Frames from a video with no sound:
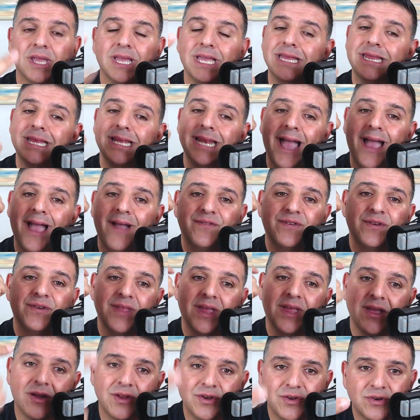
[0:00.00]
And then, after
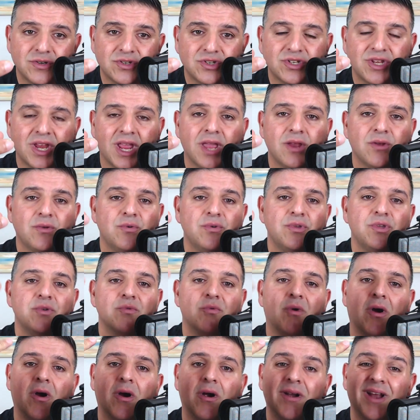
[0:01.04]
they understand who
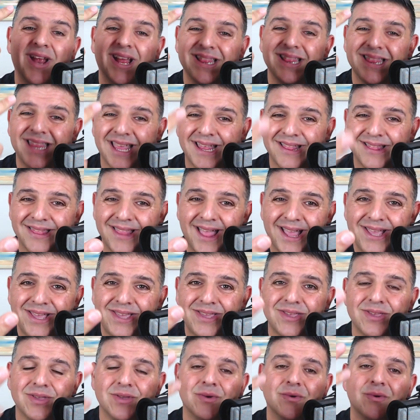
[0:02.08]
you are and they
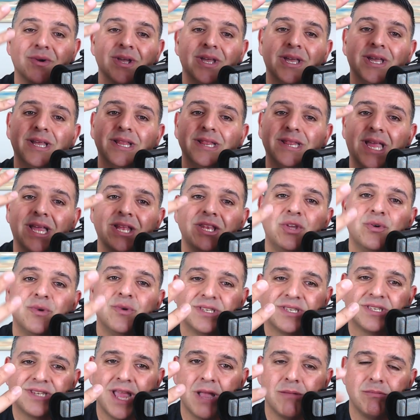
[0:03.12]
like you, then you
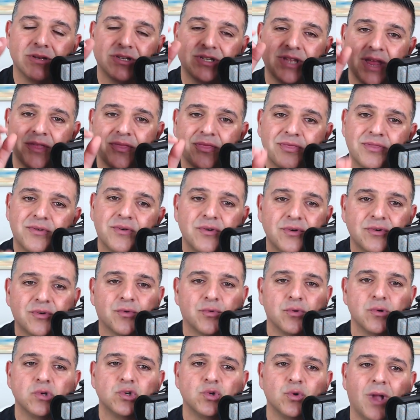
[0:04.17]
establish that third
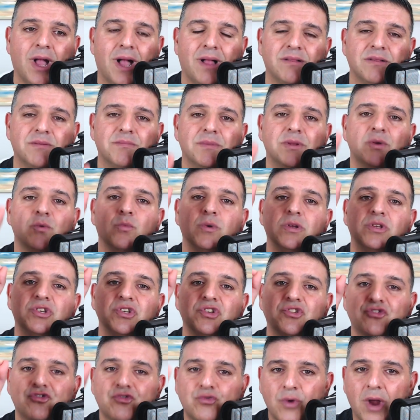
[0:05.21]
crucial element, which
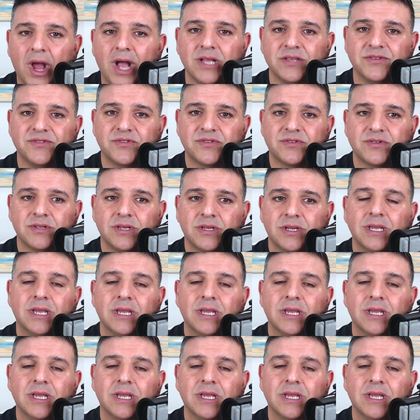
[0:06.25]
is trust.